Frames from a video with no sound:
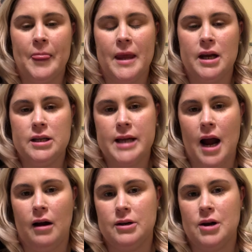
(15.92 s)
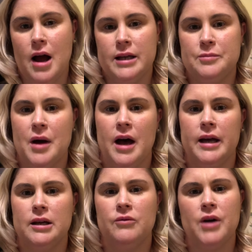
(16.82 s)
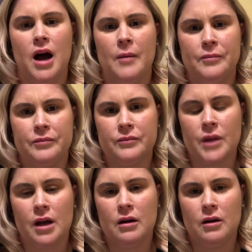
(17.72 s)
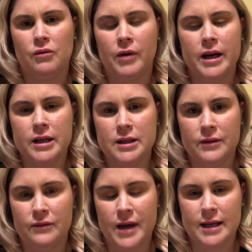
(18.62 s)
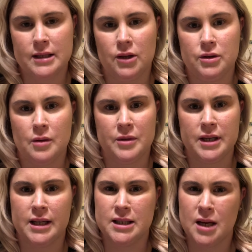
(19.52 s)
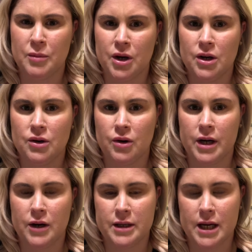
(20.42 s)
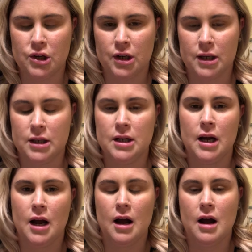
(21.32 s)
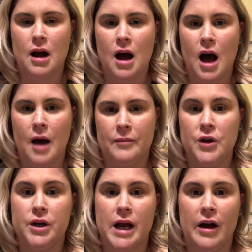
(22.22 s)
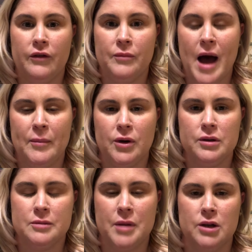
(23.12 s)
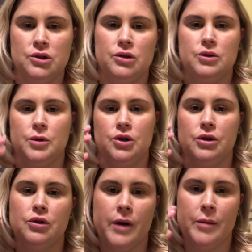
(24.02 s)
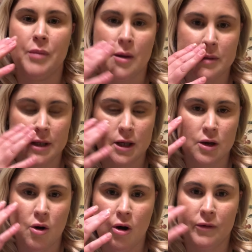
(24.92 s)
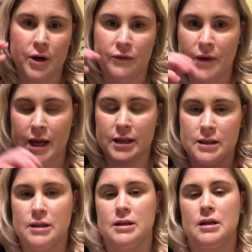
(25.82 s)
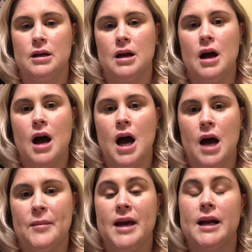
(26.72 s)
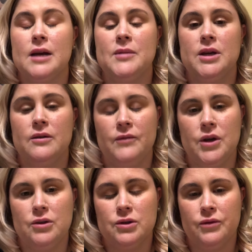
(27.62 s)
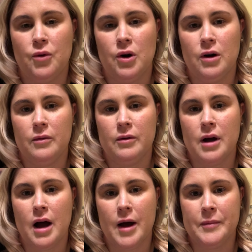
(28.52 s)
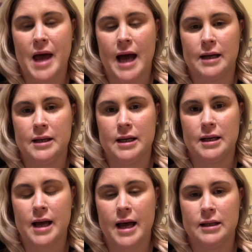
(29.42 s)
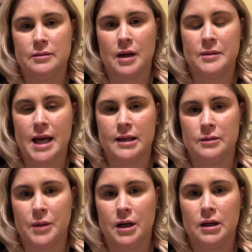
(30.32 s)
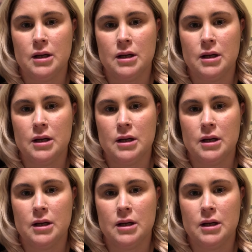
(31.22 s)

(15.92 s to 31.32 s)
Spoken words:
It is characterized by redness of the face that looks almost like a sunburn or an irritation. You can have papules and pustules, which are little red bumps that can go over your face, and it can be confused for acne and sometimes eczema.